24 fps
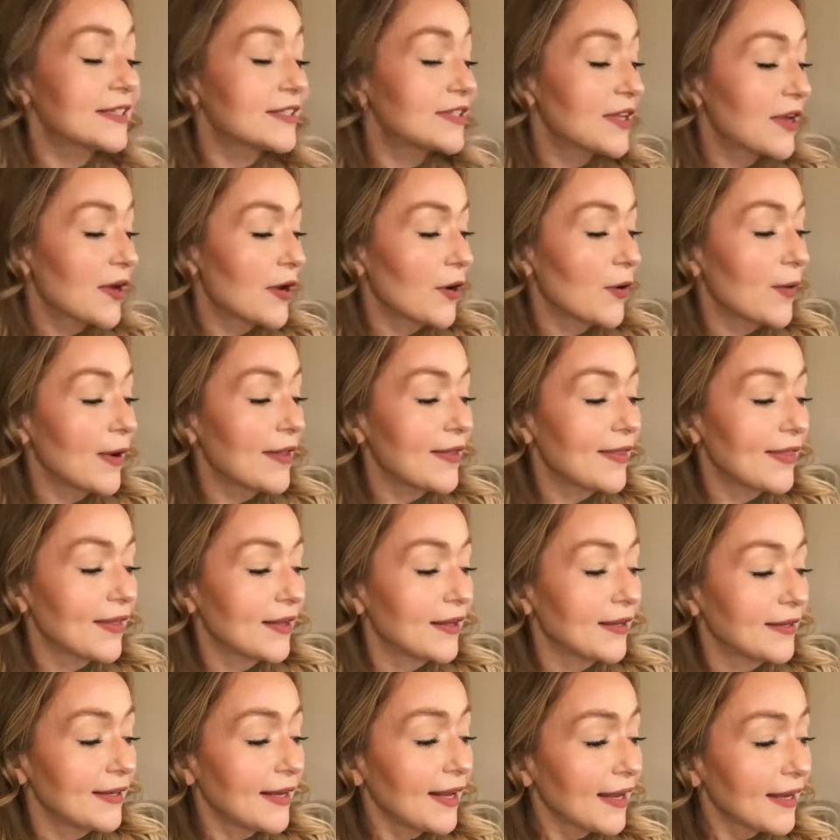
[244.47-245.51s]
so the
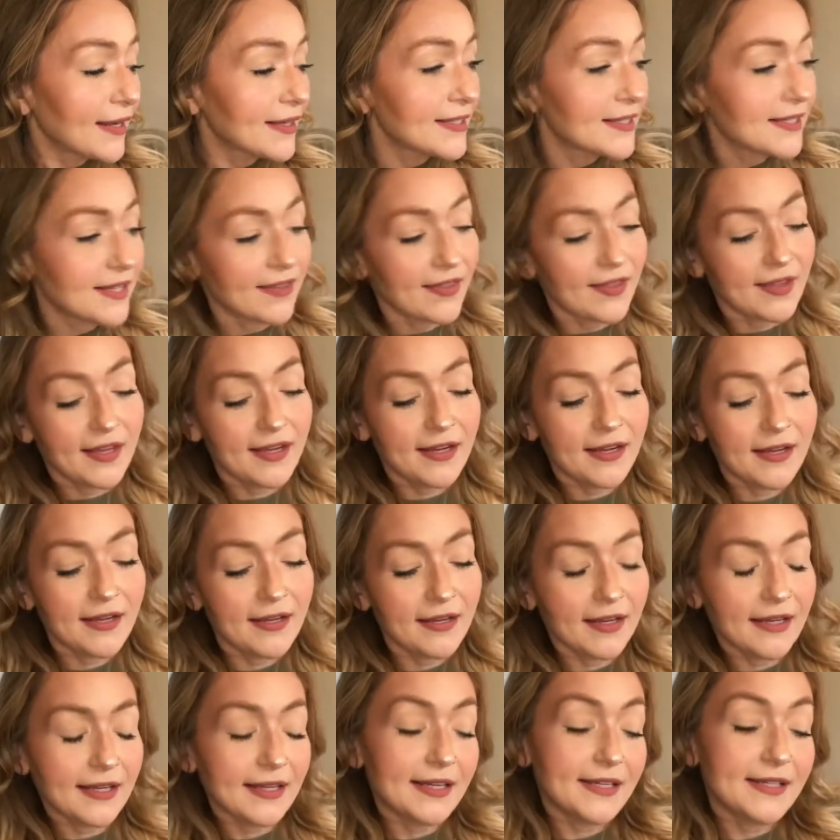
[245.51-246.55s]
next thing
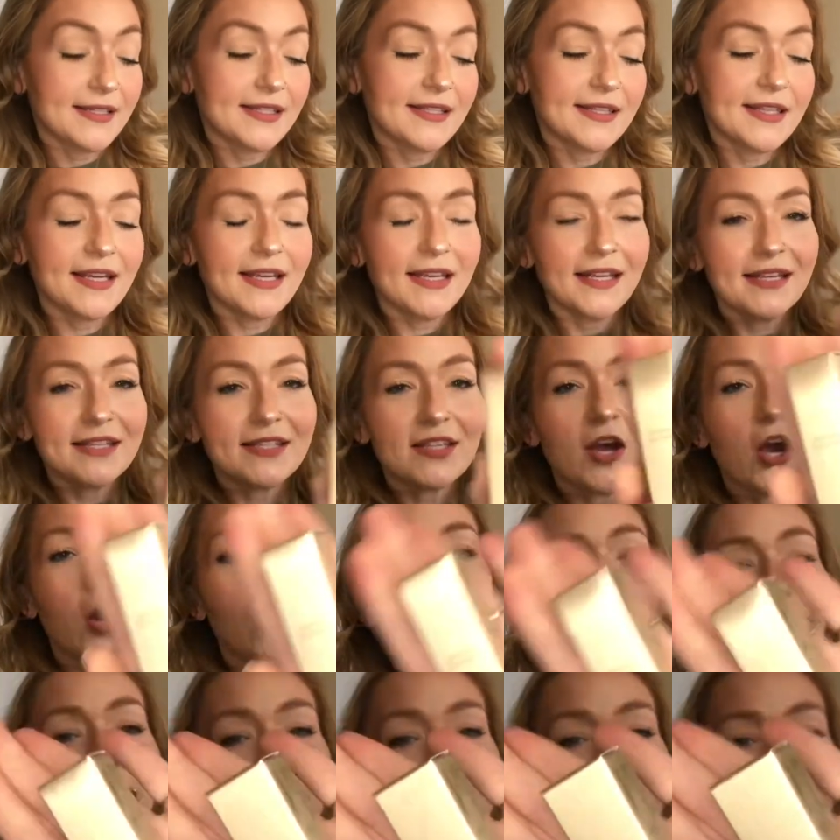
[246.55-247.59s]
is this. Oh,
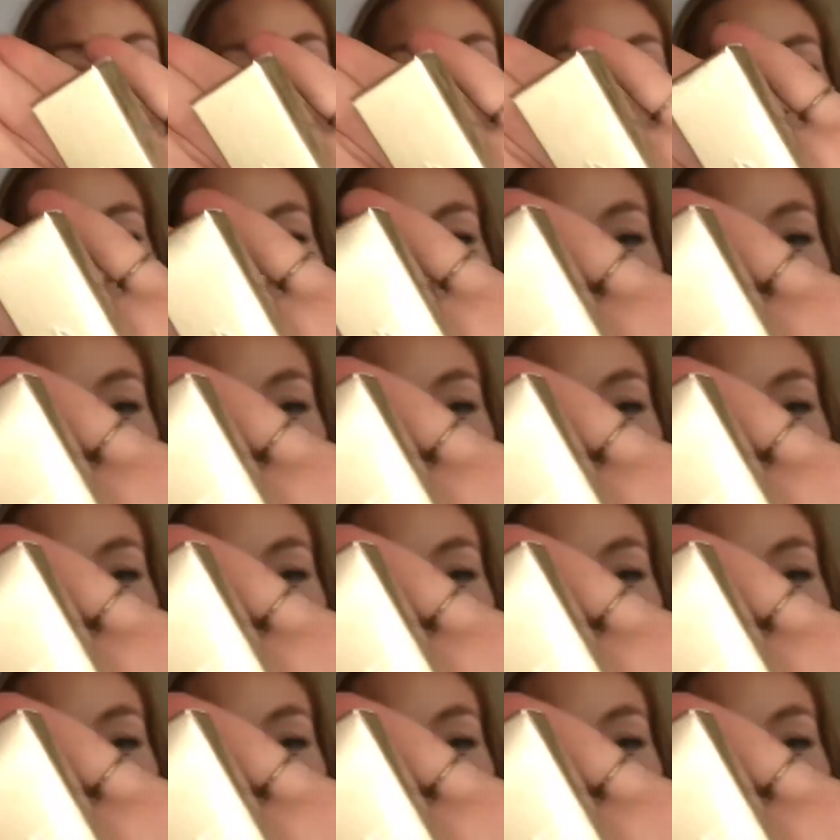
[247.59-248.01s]
I'm so excited